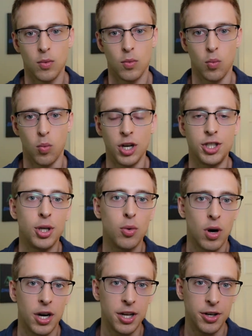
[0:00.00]
what you
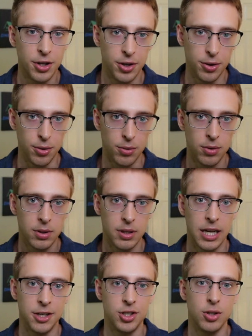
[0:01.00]
want to do
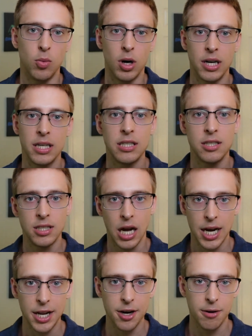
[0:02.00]
is you want to
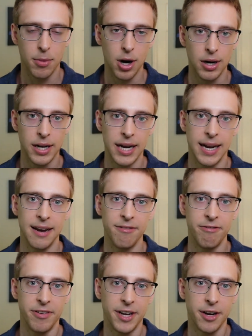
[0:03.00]
study your market and
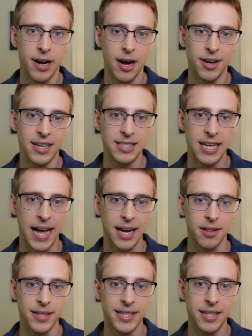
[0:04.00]
figure out
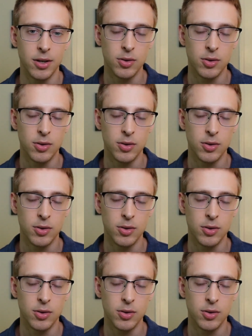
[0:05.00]
exactly